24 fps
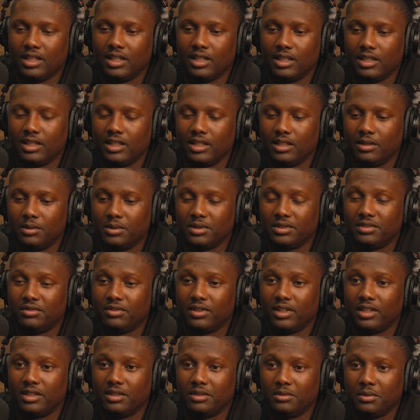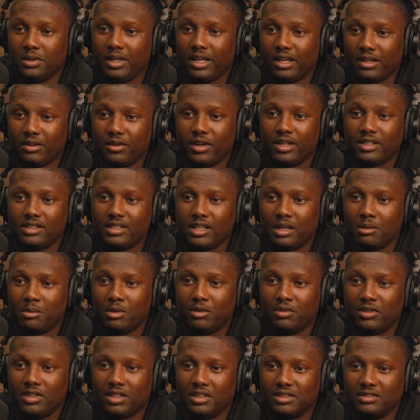Yeah, it was fun. We had a great time
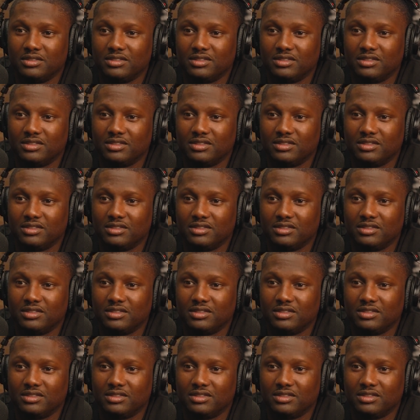over there.